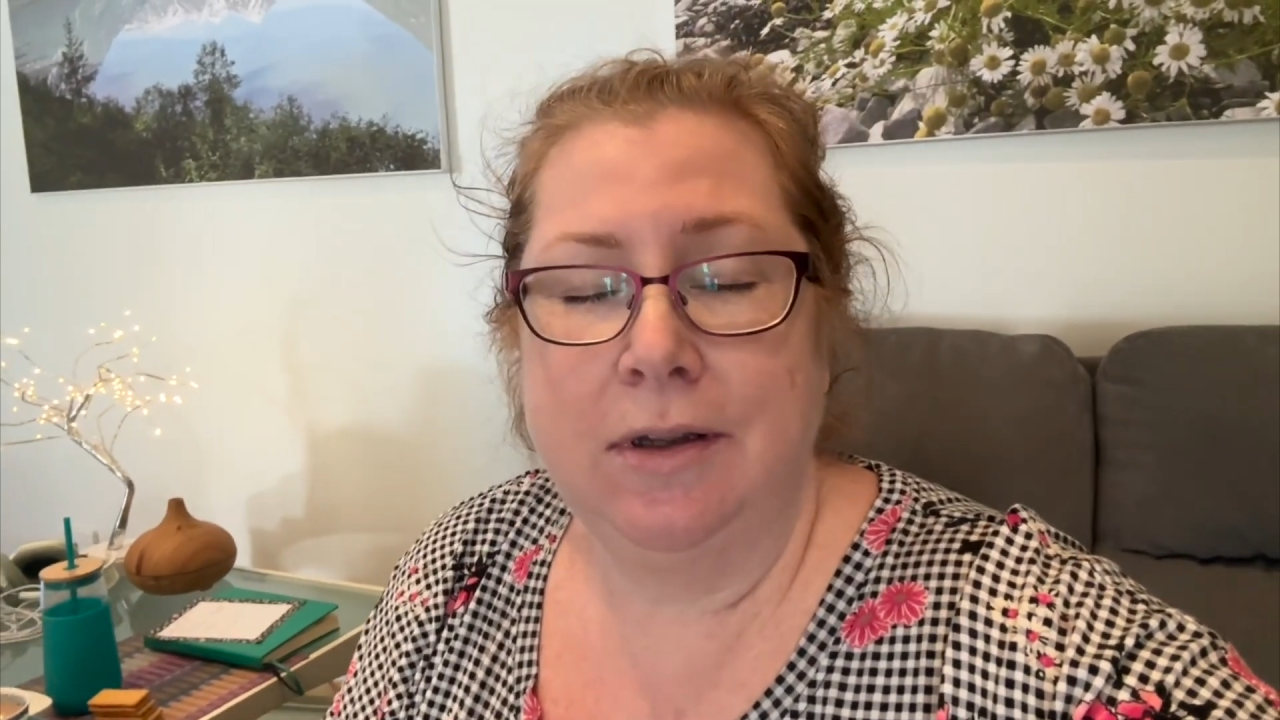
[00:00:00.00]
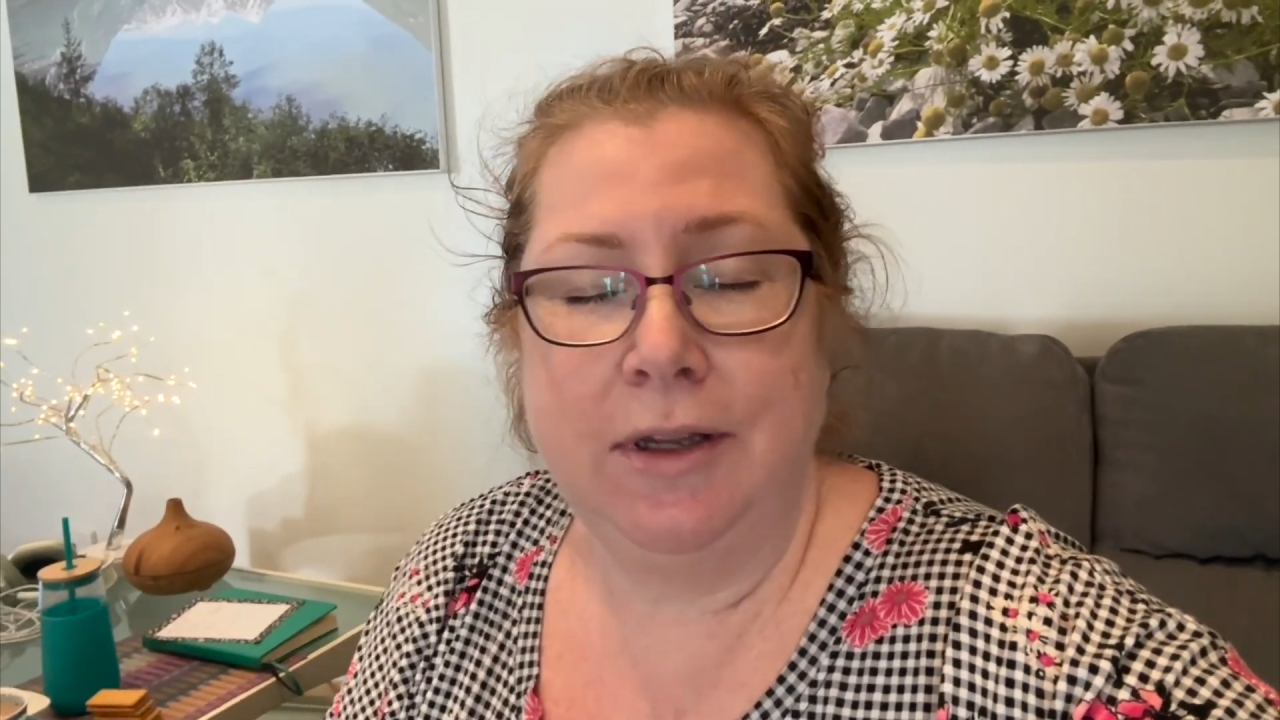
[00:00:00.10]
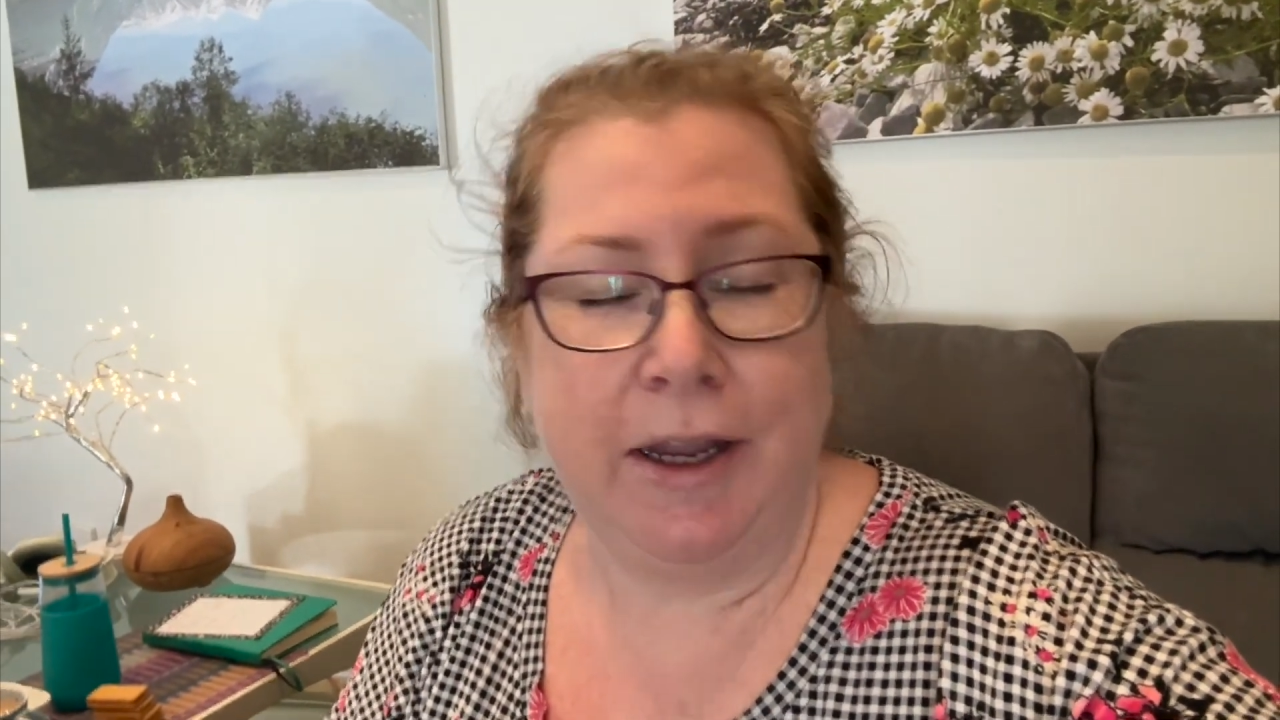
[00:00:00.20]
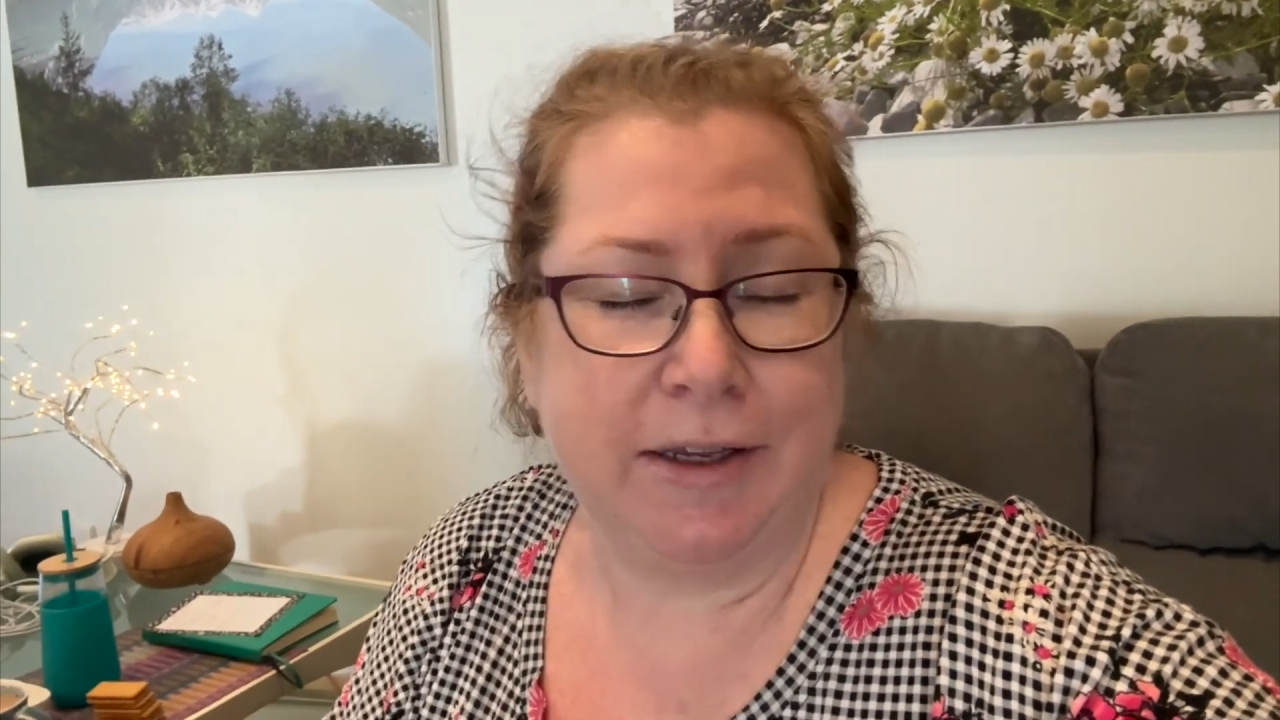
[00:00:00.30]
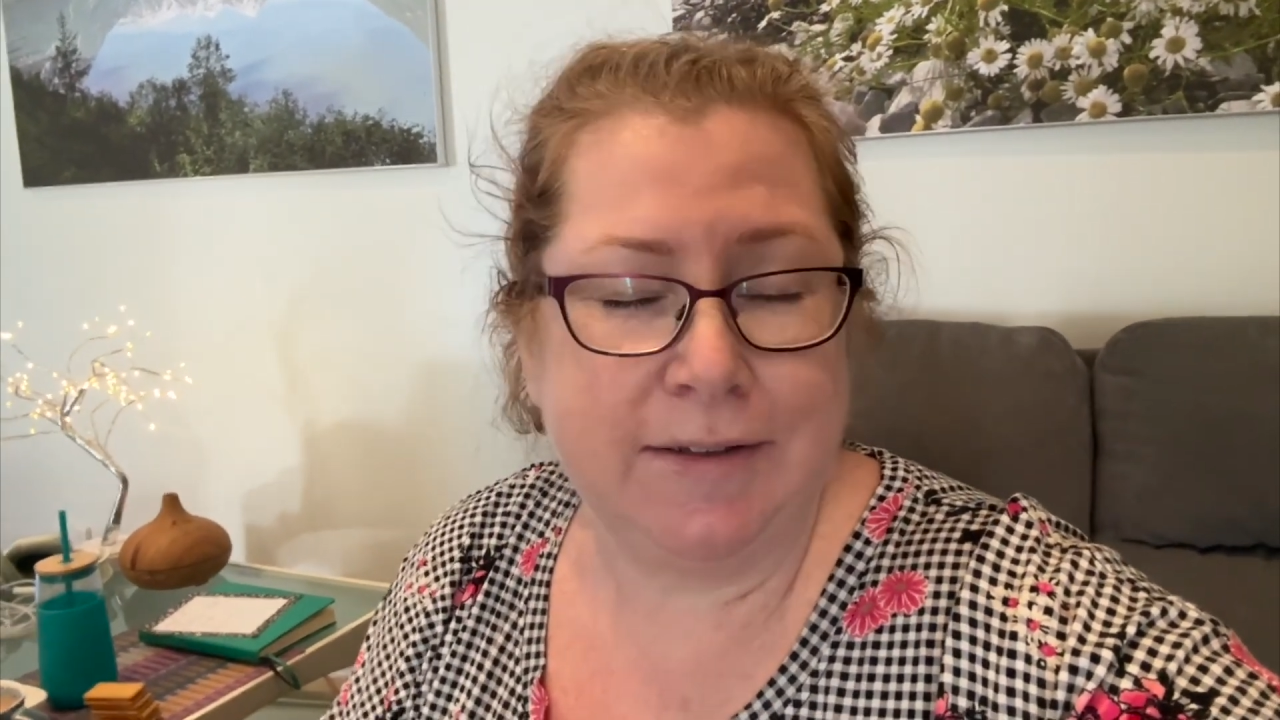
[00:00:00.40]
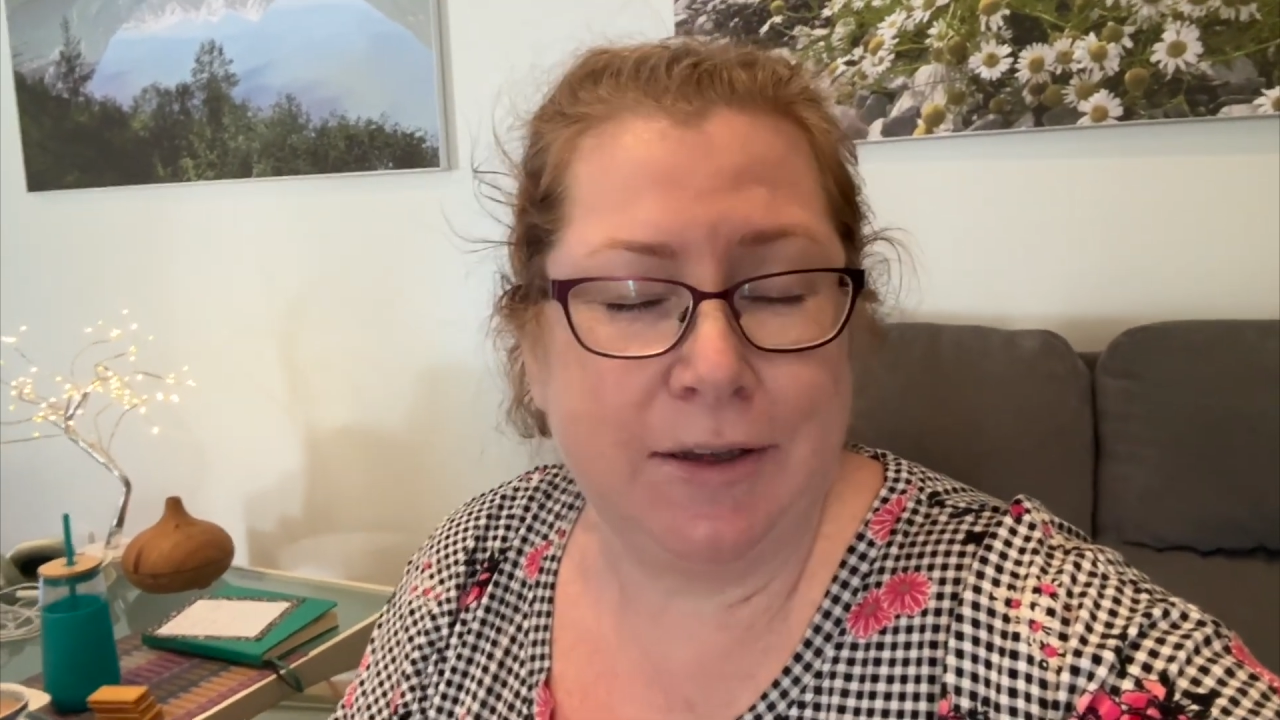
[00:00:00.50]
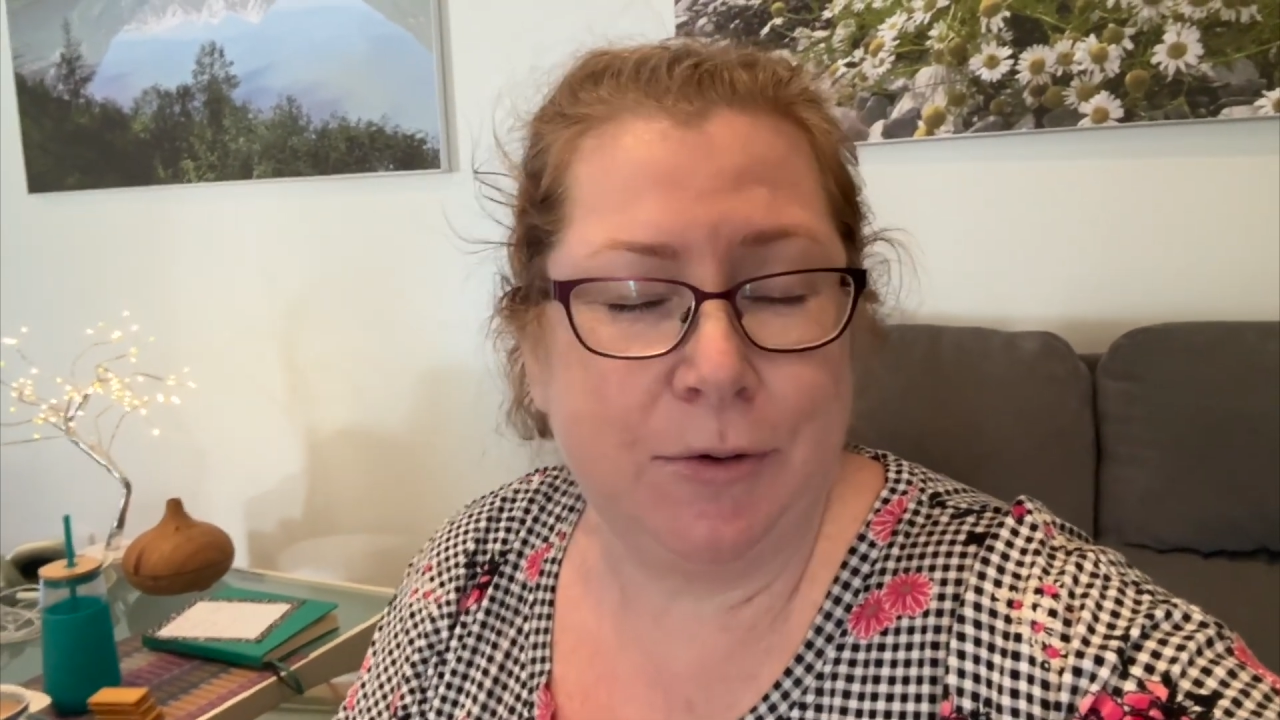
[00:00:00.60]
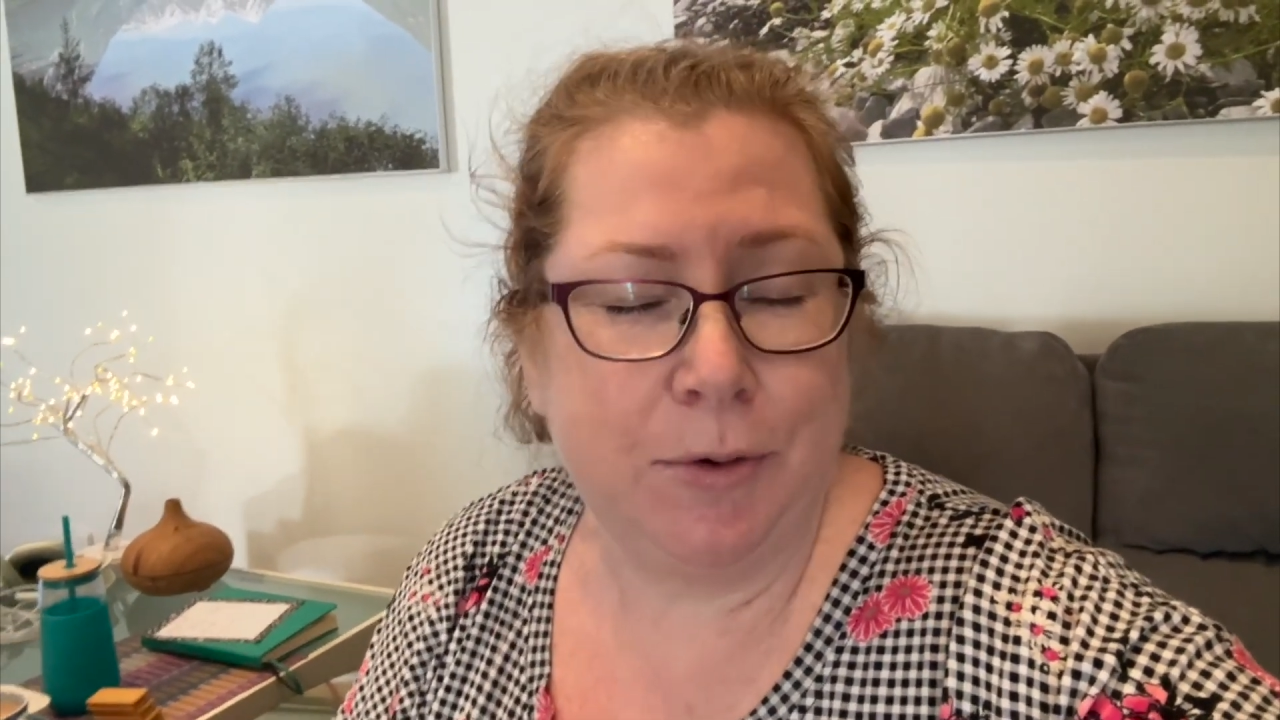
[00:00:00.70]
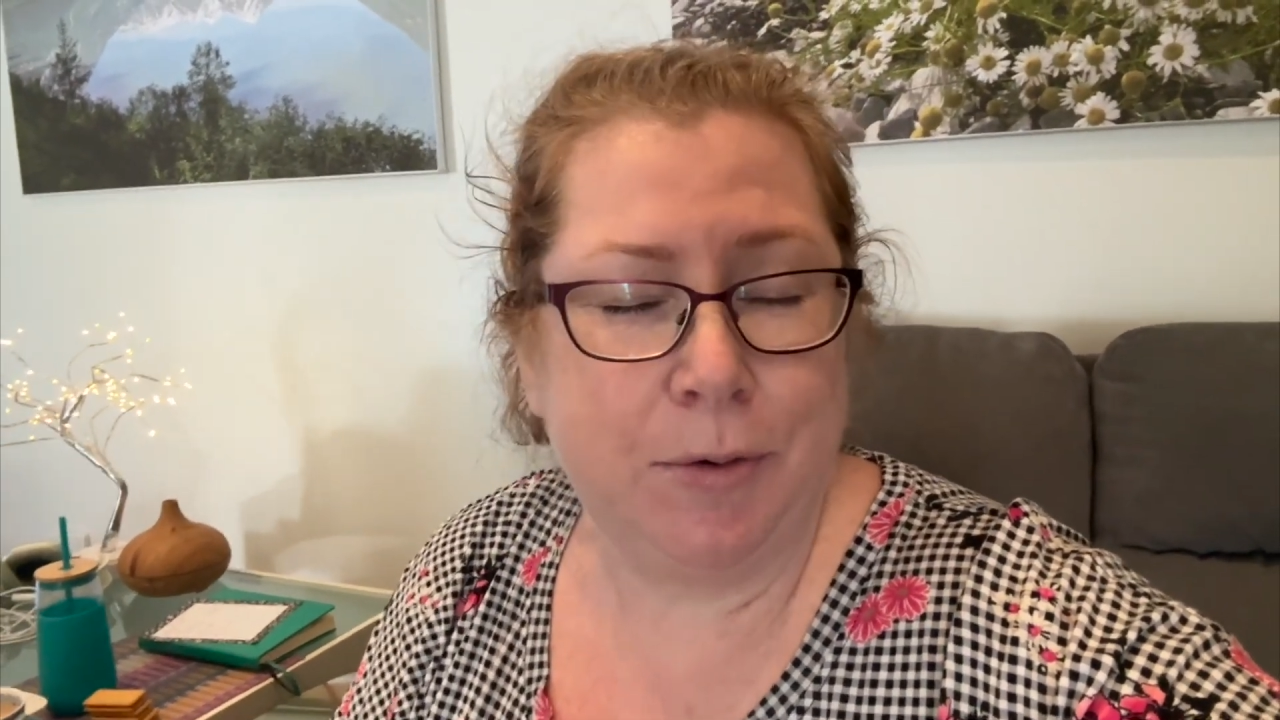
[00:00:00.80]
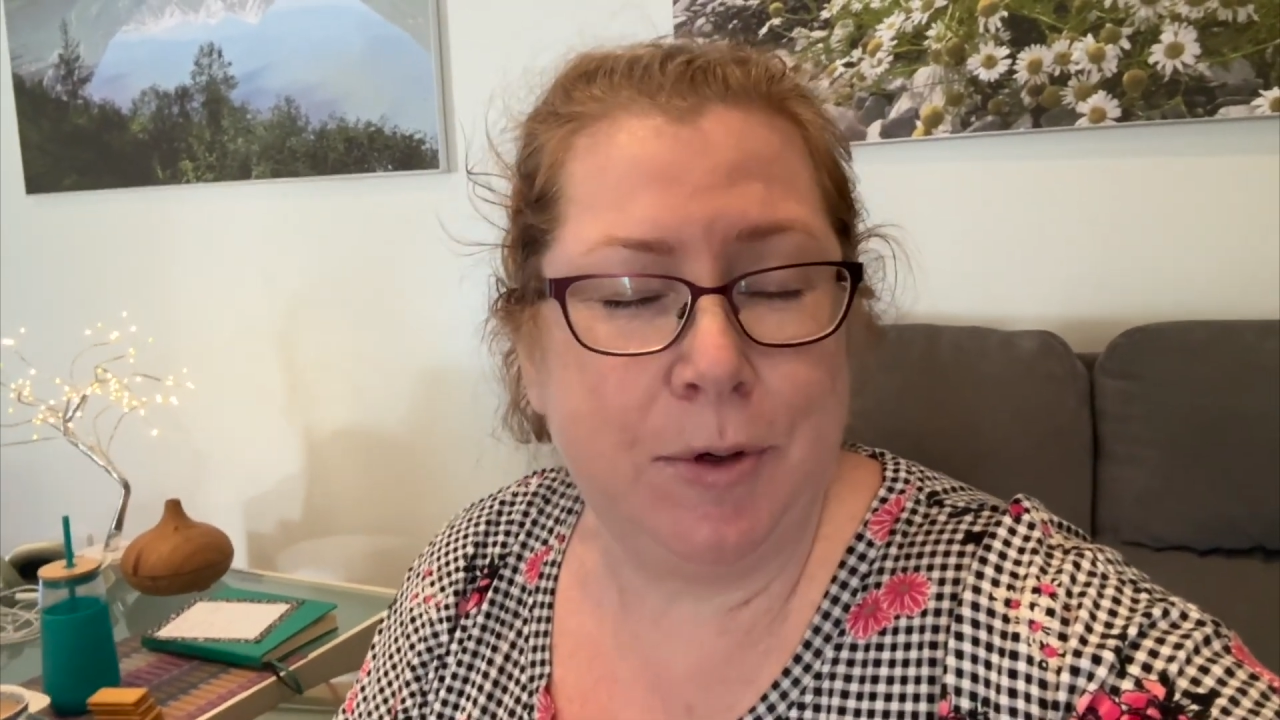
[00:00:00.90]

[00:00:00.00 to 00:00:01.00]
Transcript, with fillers: yes, so